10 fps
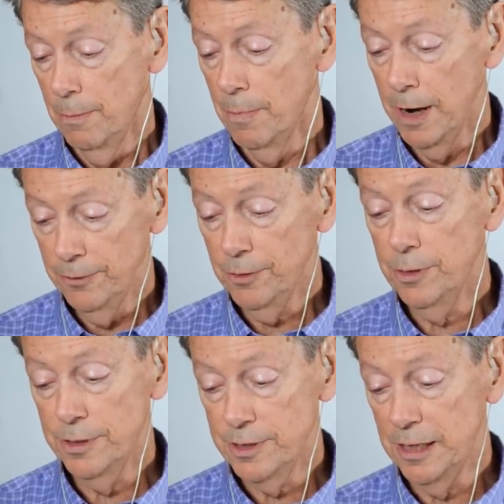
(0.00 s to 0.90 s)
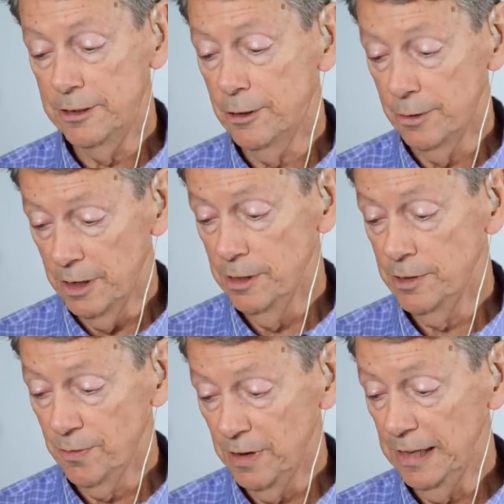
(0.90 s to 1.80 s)
Mindfulness that there
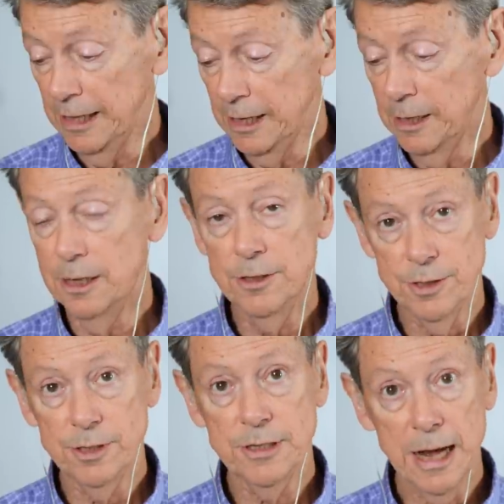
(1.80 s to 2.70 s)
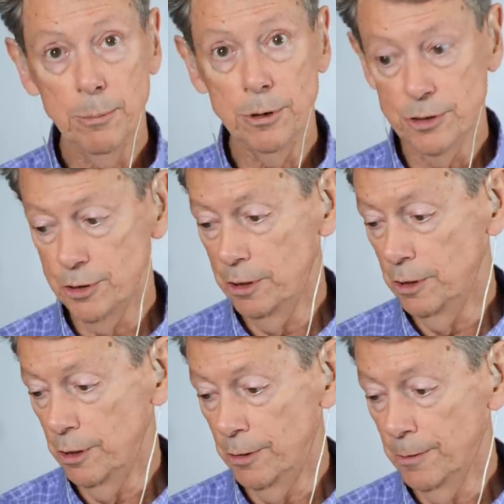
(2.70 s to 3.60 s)
is feeling is established
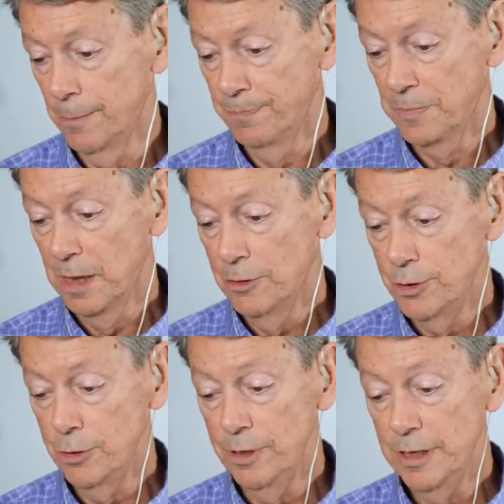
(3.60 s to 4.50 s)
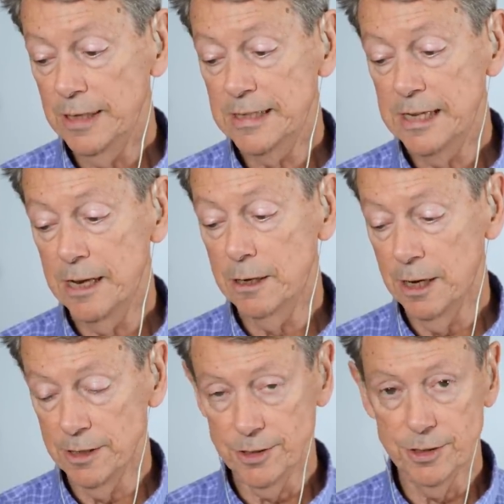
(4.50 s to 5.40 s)
in you to the extent
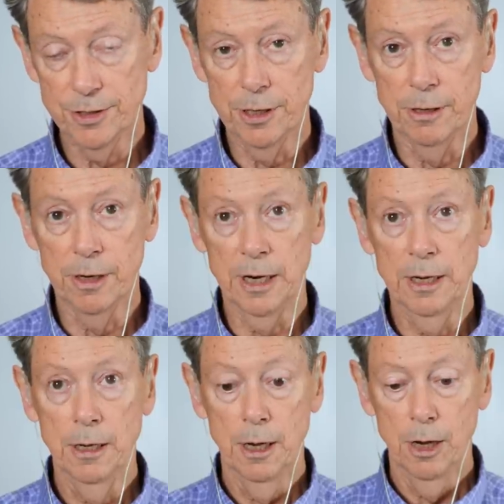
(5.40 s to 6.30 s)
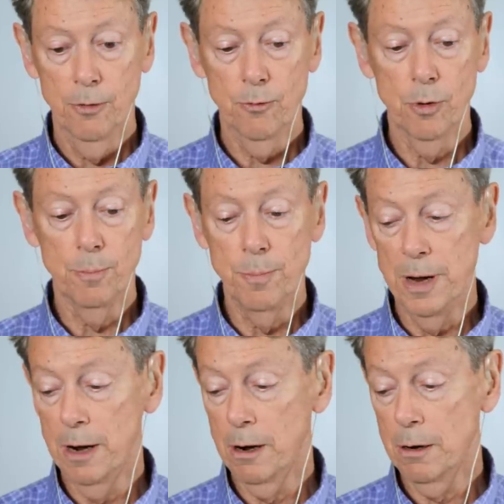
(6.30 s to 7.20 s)
necessary for
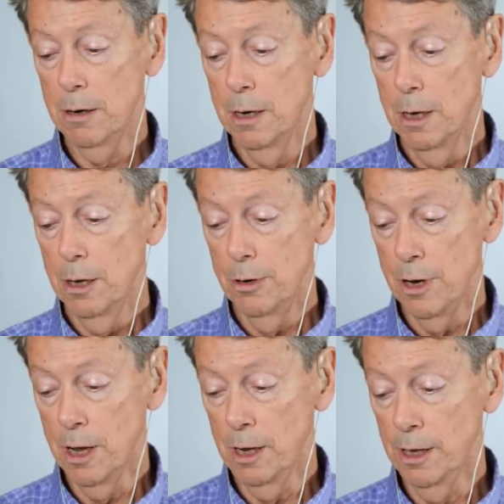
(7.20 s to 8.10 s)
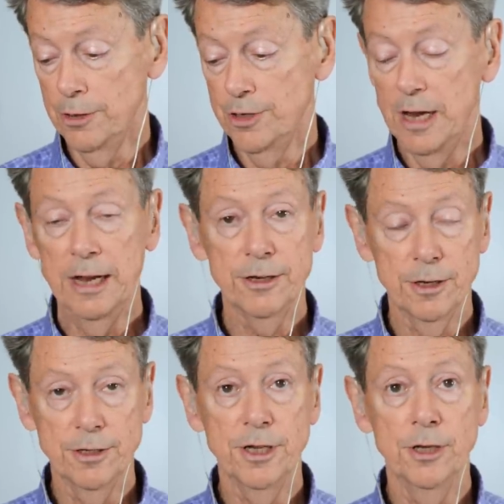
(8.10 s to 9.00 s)
bare knowledge and
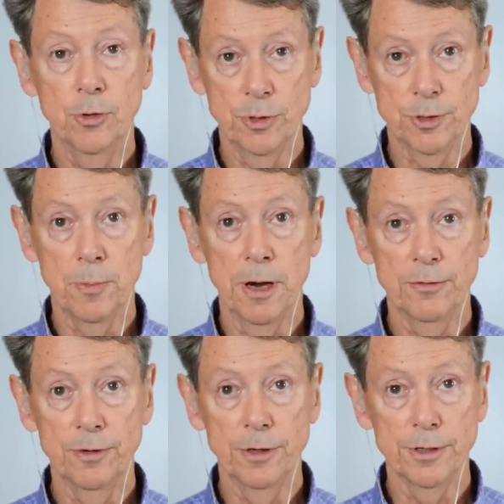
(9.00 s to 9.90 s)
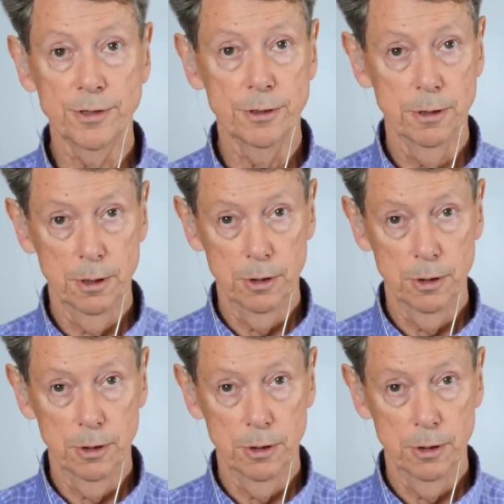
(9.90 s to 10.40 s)
continuous mindfulness